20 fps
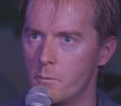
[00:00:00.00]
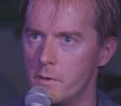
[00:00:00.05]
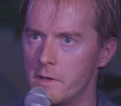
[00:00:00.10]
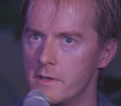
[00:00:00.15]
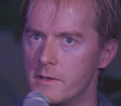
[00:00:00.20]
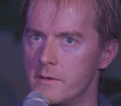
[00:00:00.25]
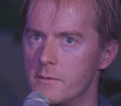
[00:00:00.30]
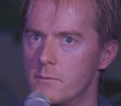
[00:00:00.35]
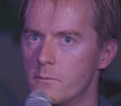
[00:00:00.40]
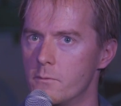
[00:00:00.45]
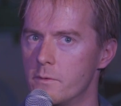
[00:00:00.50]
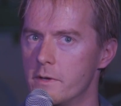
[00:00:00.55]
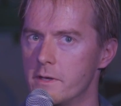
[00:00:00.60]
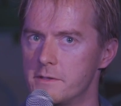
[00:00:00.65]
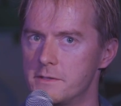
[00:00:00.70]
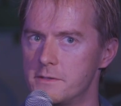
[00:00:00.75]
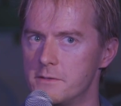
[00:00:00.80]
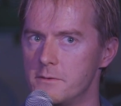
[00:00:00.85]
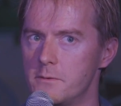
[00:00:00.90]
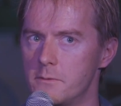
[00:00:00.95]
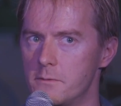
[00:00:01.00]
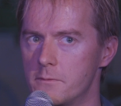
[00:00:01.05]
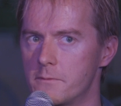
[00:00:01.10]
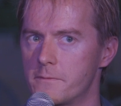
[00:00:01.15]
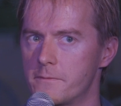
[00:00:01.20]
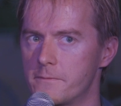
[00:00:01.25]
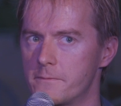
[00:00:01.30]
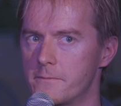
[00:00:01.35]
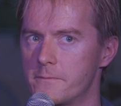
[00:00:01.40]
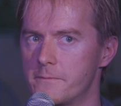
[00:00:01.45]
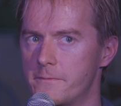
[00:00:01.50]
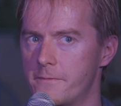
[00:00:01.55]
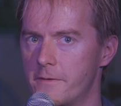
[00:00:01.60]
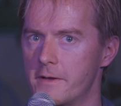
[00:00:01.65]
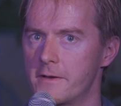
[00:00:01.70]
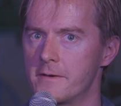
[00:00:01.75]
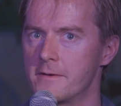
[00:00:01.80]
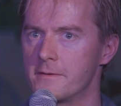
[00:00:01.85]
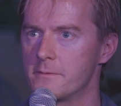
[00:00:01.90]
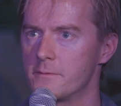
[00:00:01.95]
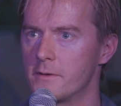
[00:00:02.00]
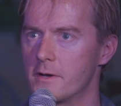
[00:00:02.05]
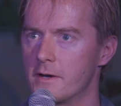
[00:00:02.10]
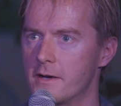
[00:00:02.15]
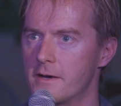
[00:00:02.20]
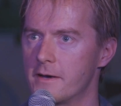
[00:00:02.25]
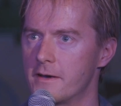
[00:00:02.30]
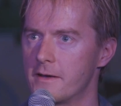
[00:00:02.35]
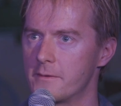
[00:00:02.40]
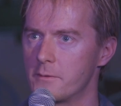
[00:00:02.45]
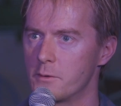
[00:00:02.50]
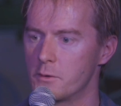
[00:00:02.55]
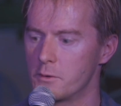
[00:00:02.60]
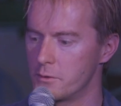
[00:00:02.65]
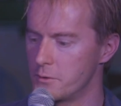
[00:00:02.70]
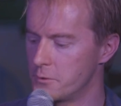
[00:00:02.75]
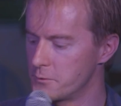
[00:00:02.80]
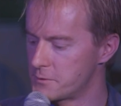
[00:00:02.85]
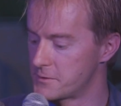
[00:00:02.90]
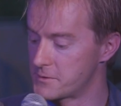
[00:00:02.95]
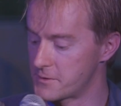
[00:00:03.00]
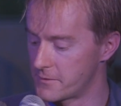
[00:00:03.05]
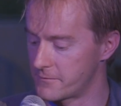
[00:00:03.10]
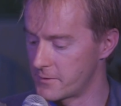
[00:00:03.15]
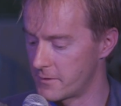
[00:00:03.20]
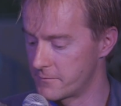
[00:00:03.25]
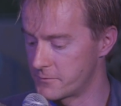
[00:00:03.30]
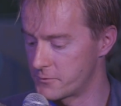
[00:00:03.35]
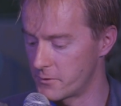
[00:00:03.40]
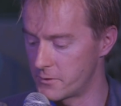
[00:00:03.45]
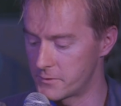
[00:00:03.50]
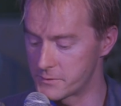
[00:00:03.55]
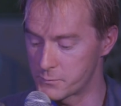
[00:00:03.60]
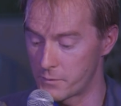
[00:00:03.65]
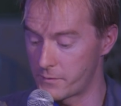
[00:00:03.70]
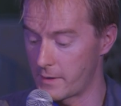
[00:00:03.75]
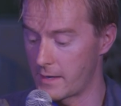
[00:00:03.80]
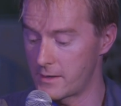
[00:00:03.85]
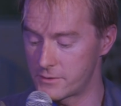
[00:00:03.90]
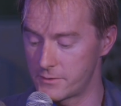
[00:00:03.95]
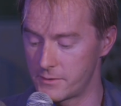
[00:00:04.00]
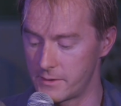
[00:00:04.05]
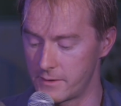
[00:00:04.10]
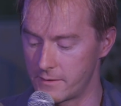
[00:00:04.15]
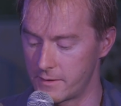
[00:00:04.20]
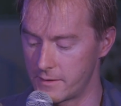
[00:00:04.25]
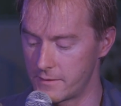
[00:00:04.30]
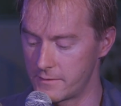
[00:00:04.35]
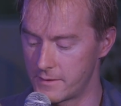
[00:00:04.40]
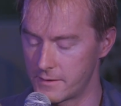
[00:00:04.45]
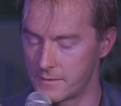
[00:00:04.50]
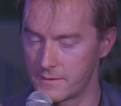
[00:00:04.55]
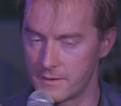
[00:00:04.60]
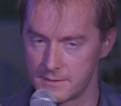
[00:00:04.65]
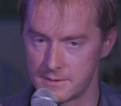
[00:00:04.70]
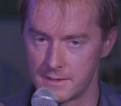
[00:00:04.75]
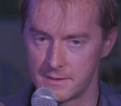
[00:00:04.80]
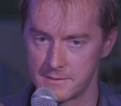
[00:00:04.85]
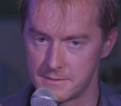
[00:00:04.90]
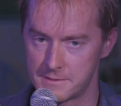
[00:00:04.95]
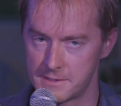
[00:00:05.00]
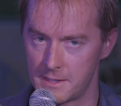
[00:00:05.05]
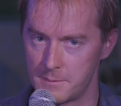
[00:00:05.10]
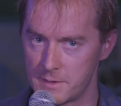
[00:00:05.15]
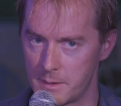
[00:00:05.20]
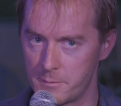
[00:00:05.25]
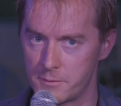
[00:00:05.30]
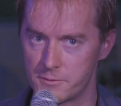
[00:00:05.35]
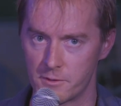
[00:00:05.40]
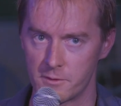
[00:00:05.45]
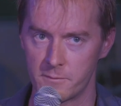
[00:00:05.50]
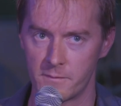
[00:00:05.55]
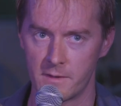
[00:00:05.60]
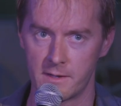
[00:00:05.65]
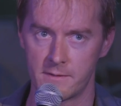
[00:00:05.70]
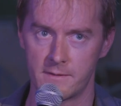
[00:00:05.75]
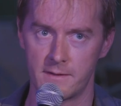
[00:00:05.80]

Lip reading: we did 2 fun usage of drones with actually the same type of drone